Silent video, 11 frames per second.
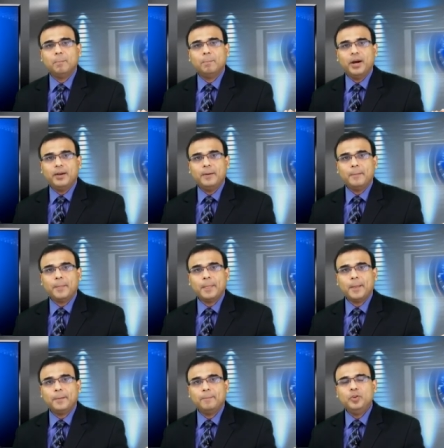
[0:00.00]
But
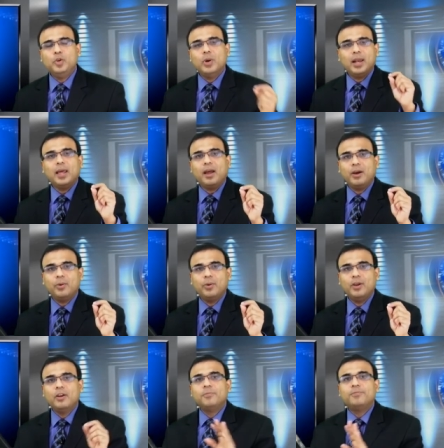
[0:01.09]
you allow
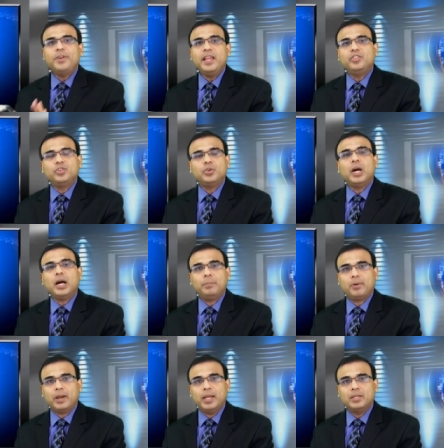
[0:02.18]
faith to
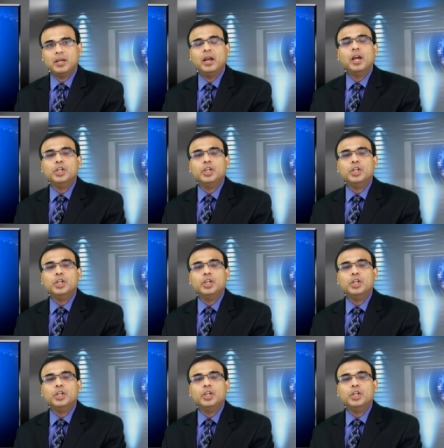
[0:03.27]
operate,